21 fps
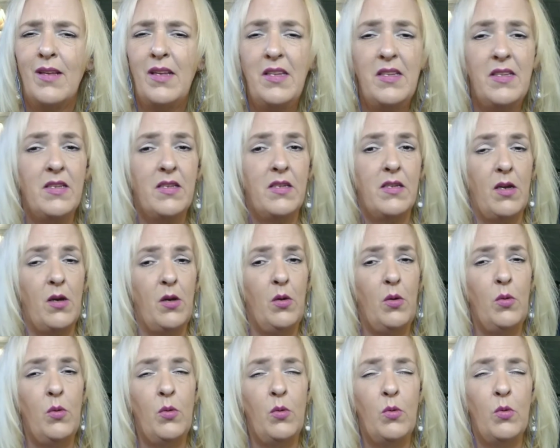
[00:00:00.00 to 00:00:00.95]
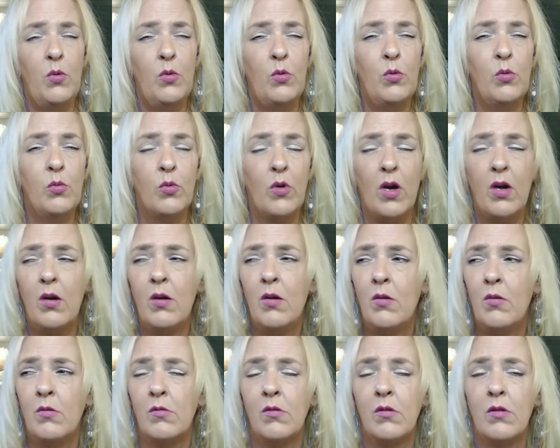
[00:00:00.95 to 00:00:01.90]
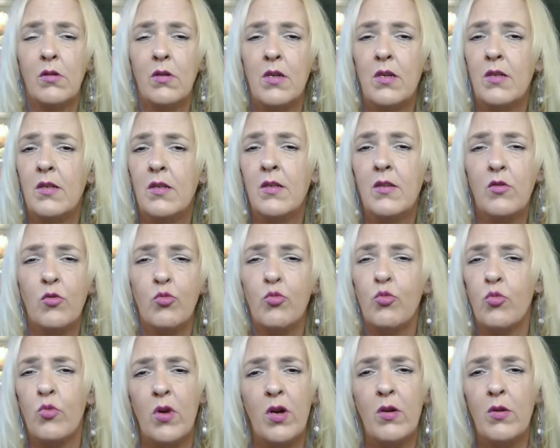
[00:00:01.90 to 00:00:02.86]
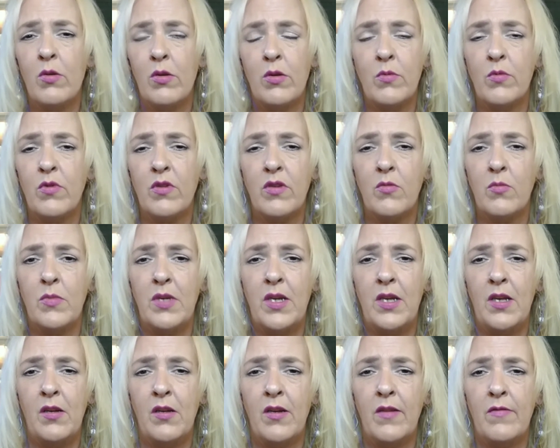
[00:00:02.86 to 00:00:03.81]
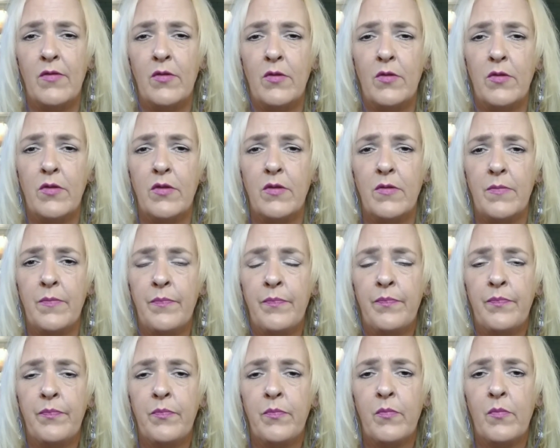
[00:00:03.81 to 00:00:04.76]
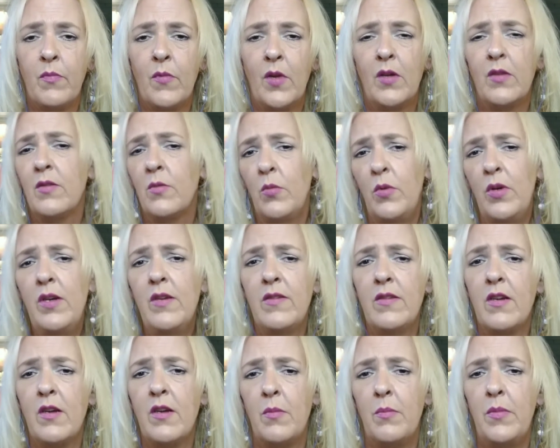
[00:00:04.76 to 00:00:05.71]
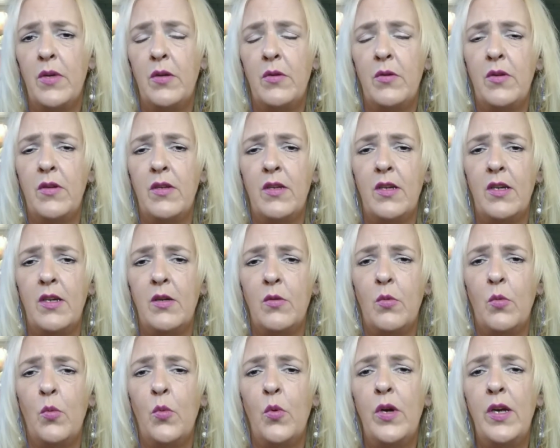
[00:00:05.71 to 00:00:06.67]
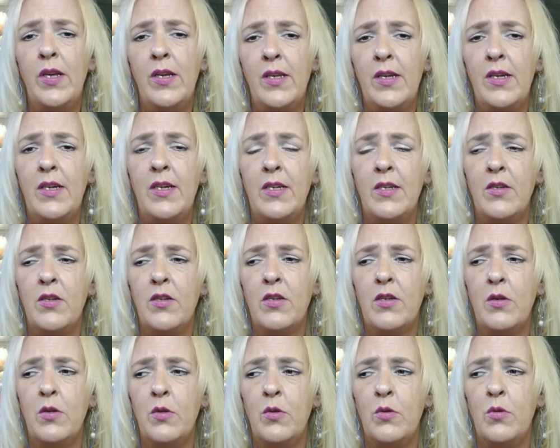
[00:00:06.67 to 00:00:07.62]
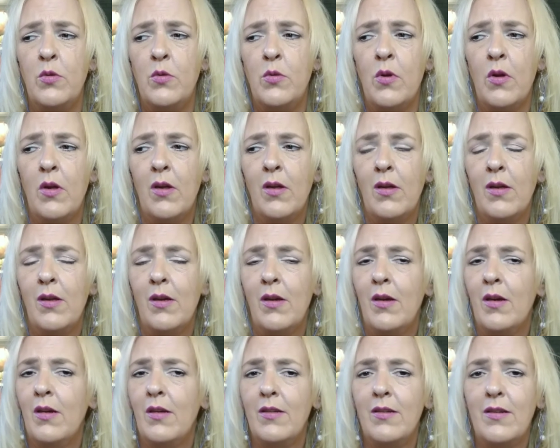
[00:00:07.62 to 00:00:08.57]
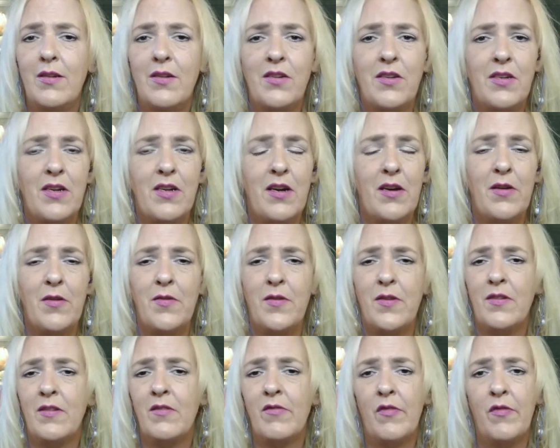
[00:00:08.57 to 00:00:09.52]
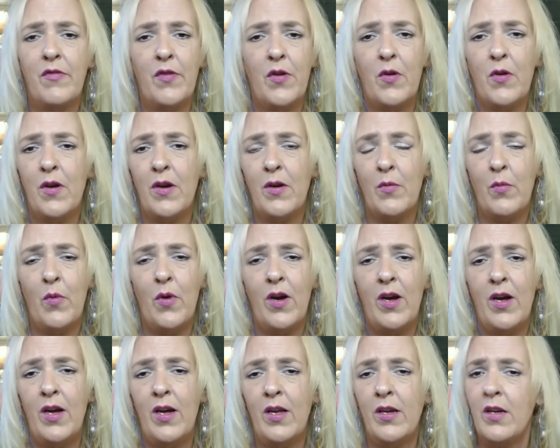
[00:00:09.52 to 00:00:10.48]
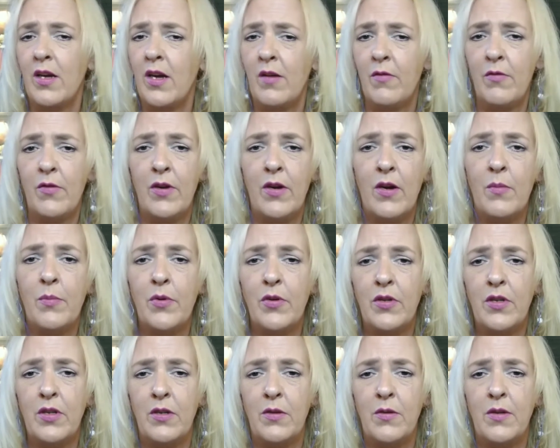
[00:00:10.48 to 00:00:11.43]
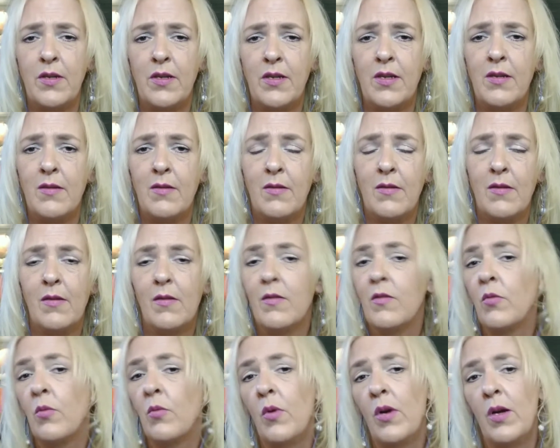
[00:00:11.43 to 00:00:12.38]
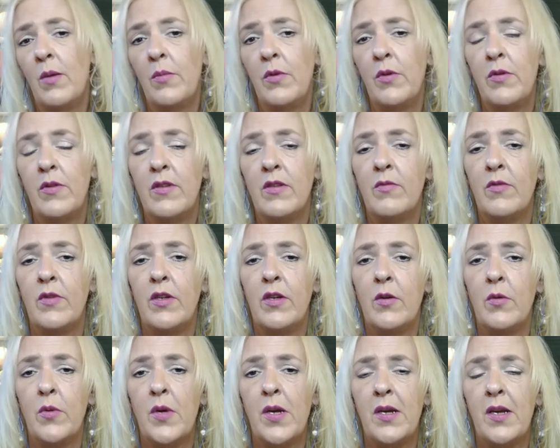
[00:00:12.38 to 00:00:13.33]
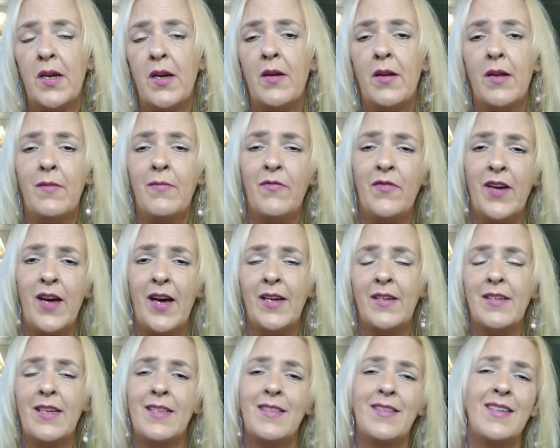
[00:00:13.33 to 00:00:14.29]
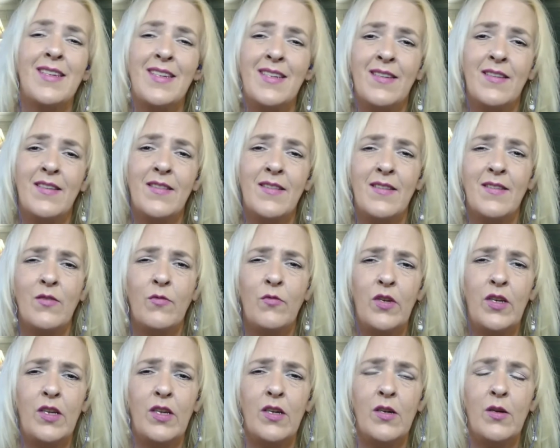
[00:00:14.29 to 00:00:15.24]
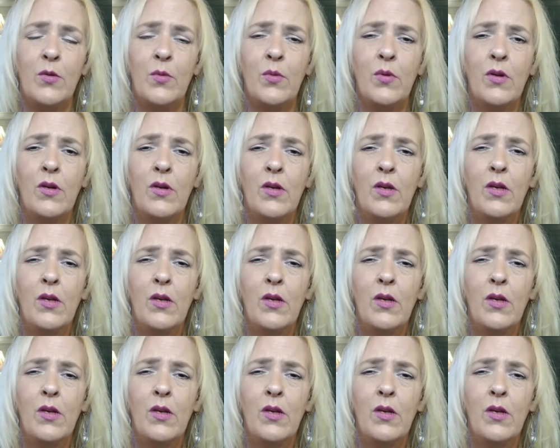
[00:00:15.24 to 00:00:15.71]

so wrong. It's wrong on so many levels. So, we as a community, we need to share this far and wide every opportunity. That's why I'm doing this video right now. In fact, at the end of this video,